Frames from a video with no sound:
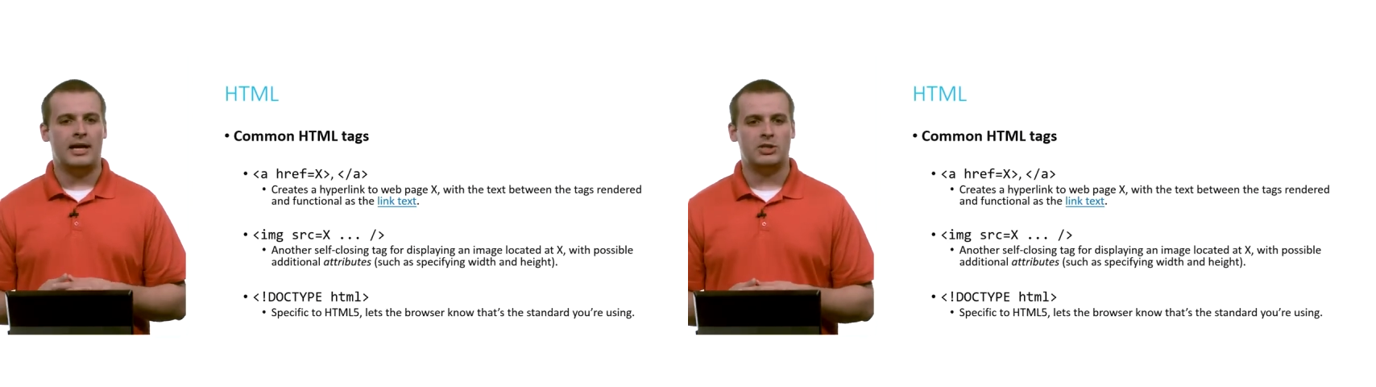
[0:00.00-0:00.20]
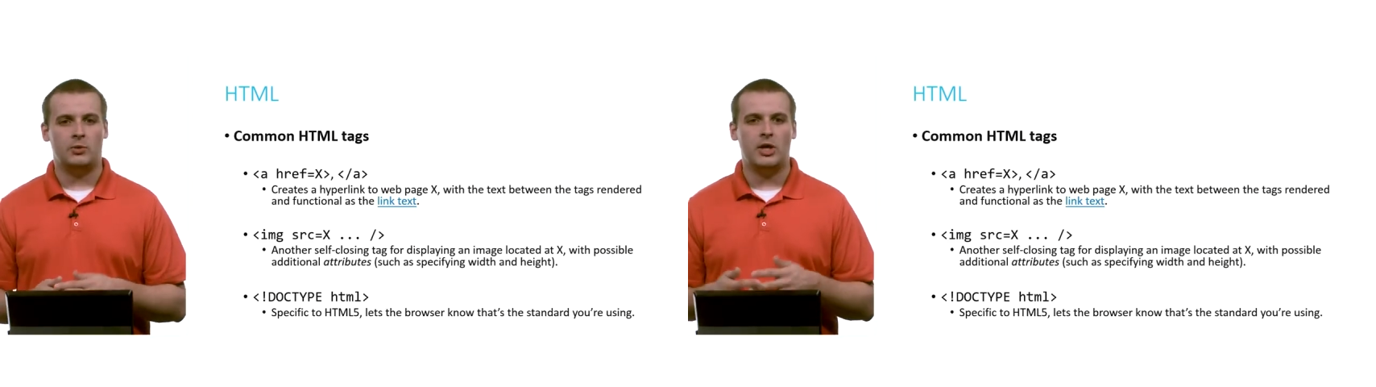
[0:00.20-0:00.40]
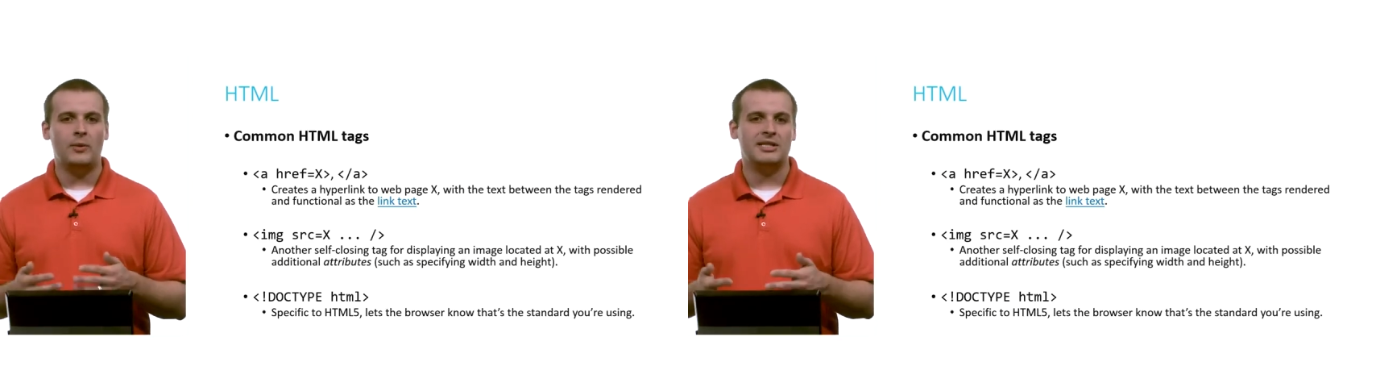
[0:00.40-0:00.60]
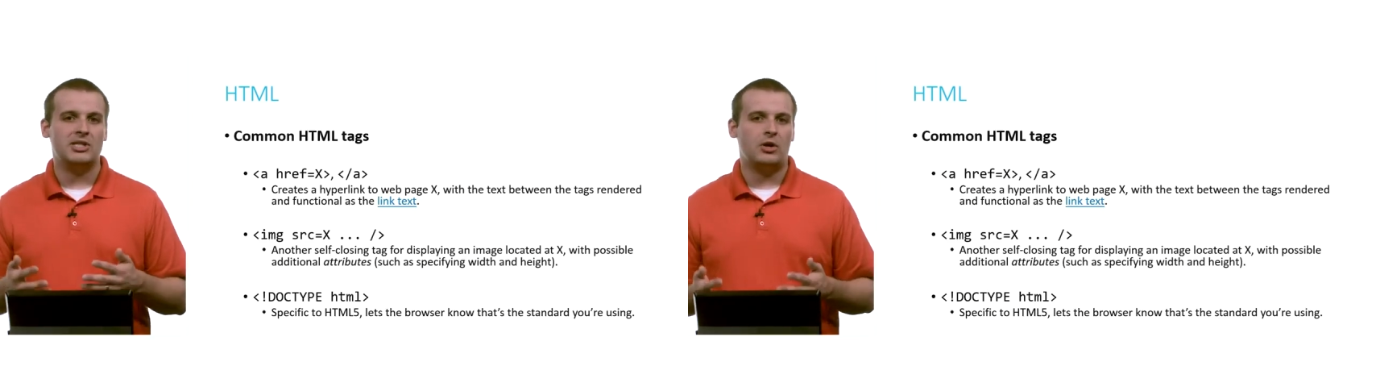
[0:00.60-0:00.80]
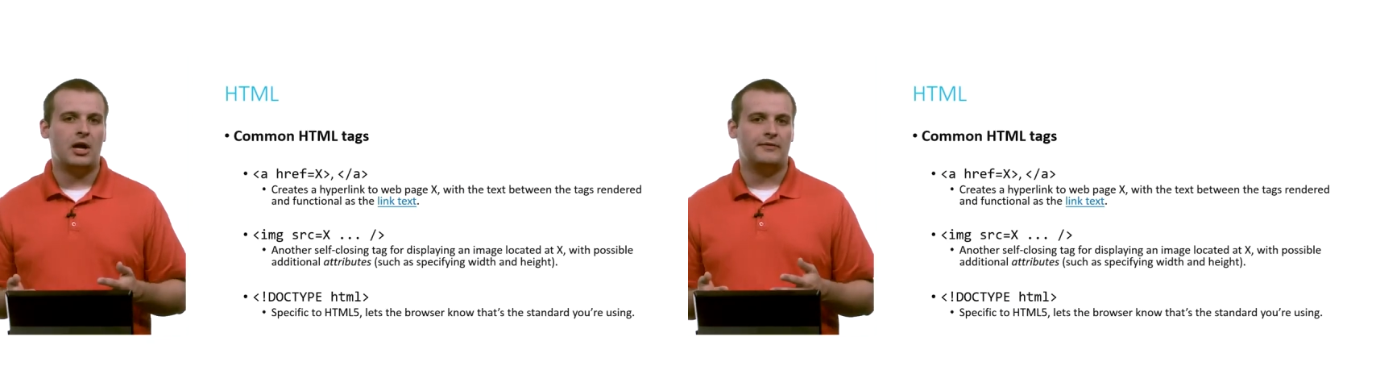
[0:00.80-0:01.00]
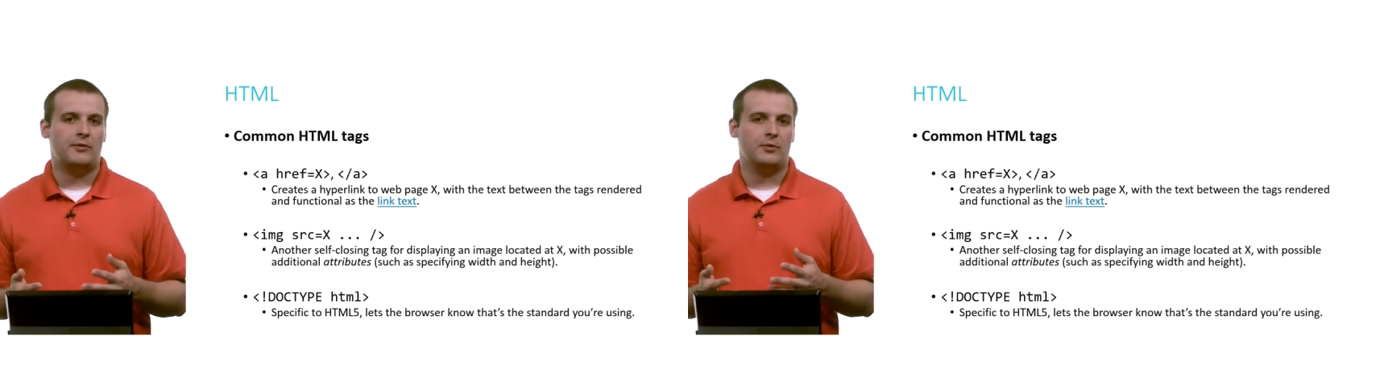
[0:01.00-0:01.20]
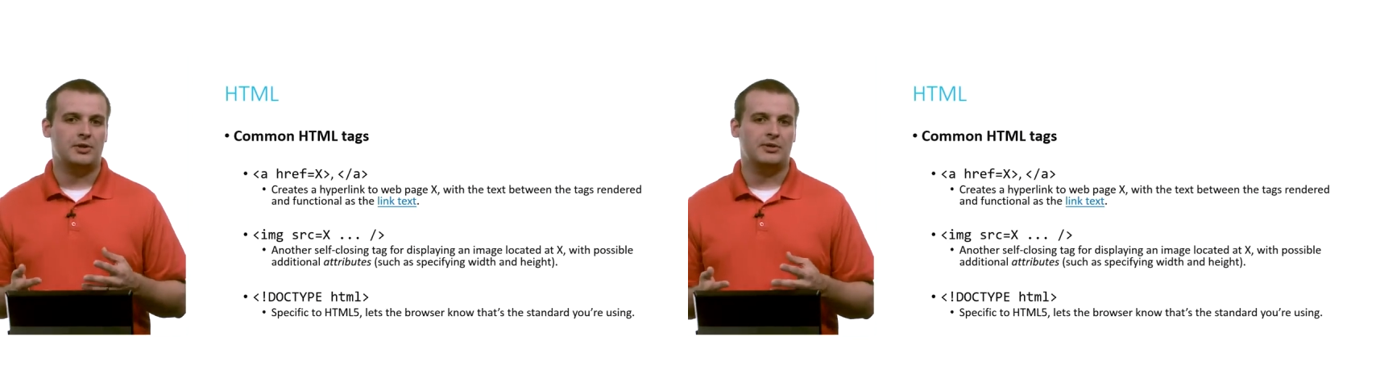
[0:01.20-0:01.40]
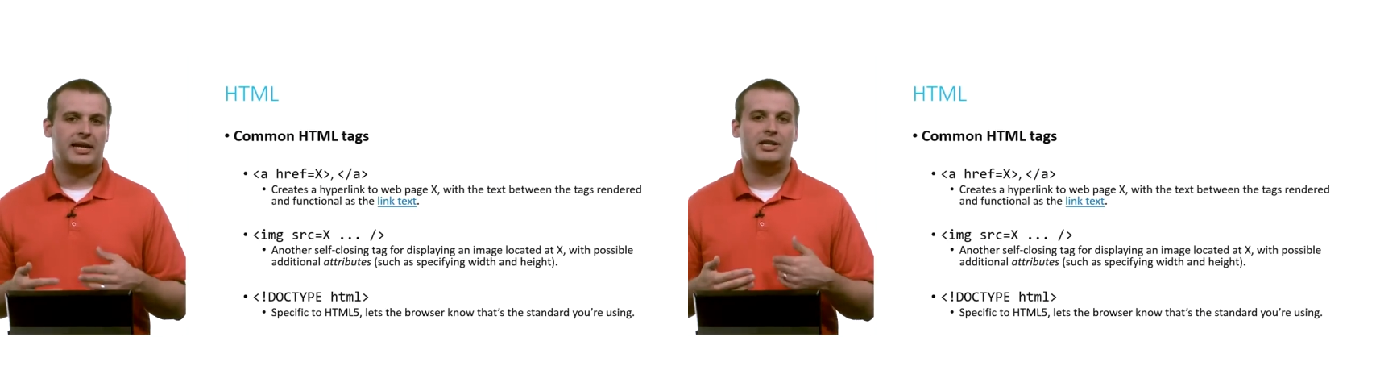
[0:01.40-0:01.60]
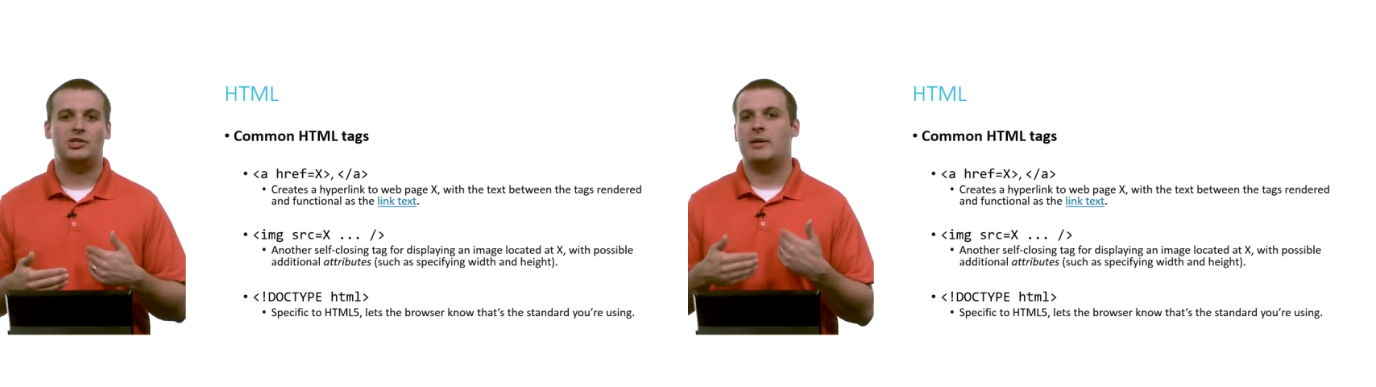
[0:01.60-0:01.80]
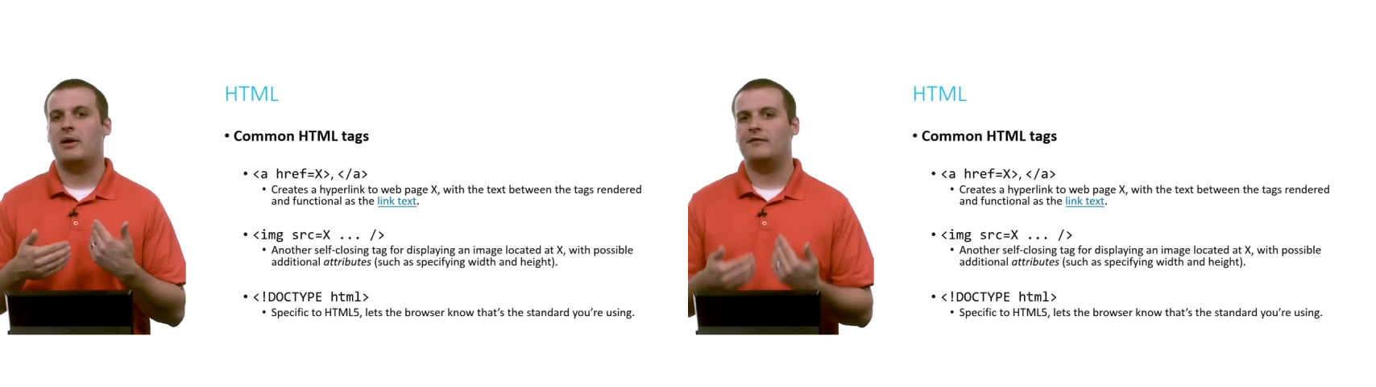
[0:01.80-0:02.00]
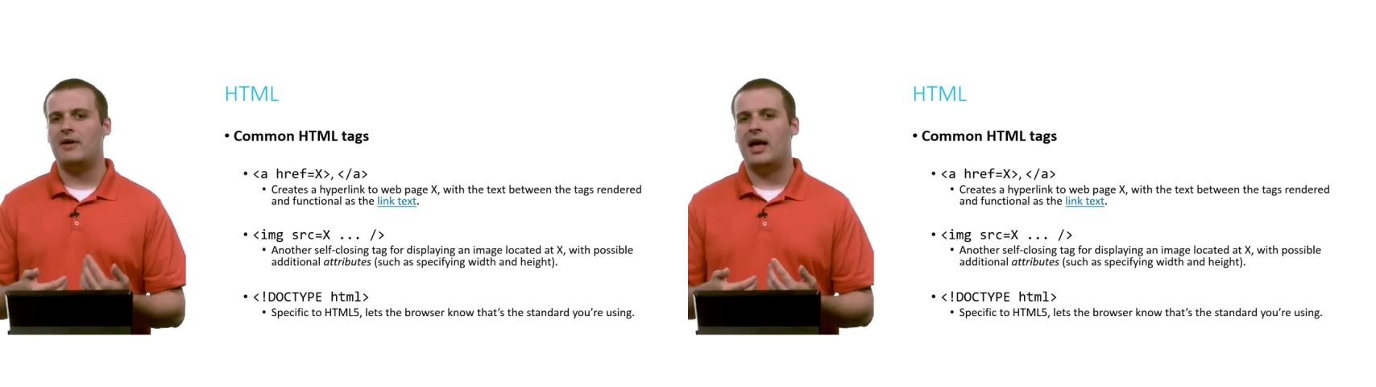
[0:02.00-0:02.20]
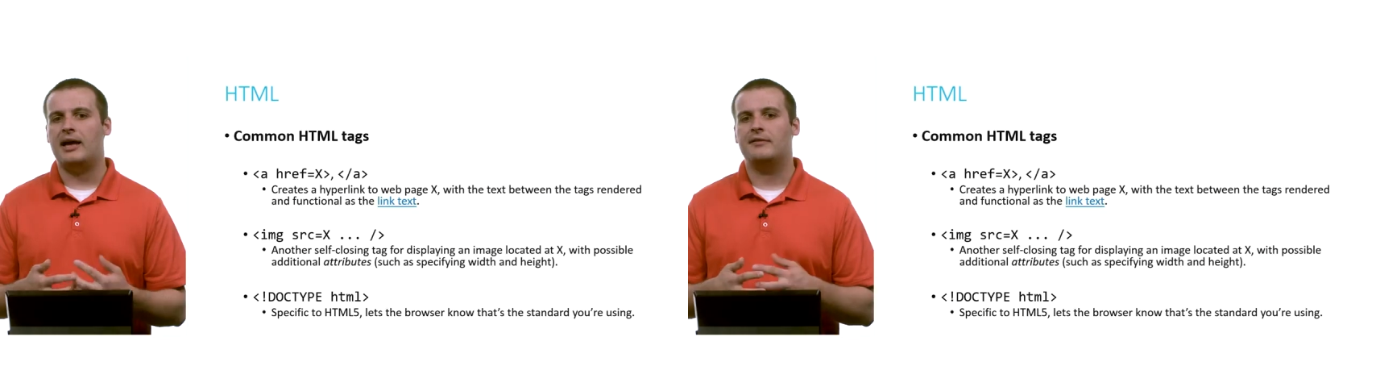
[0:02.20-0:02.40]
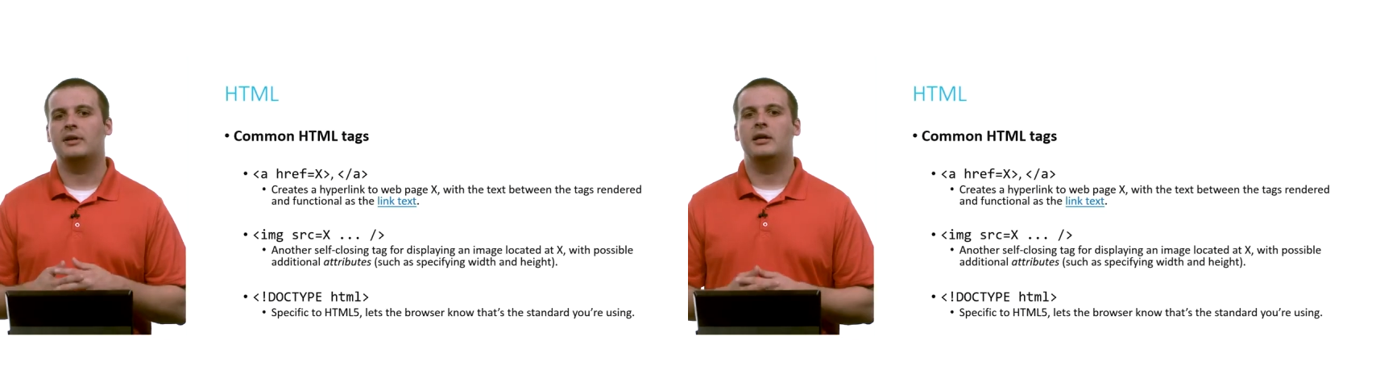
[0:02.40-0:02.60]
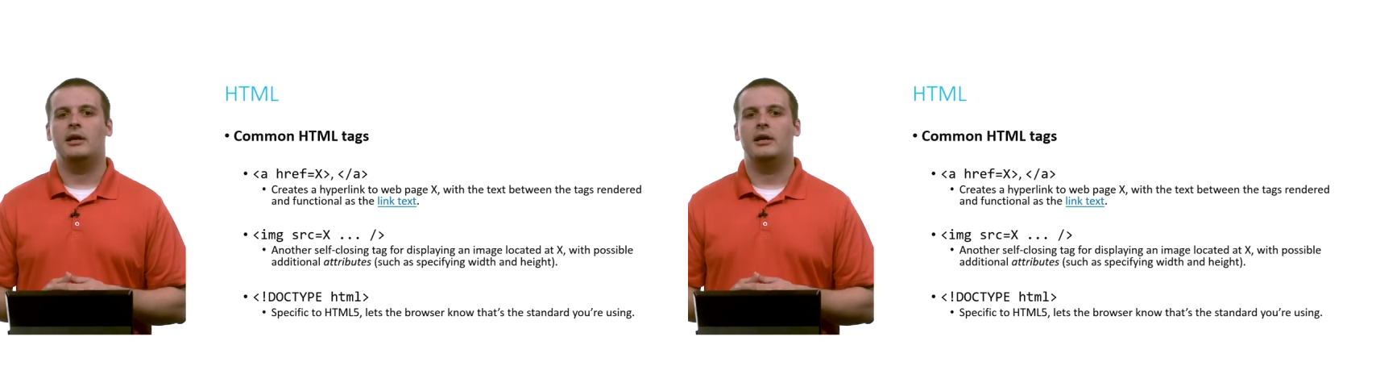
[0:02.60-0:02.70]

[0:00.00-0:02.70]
So we always start off if we're using HTML5.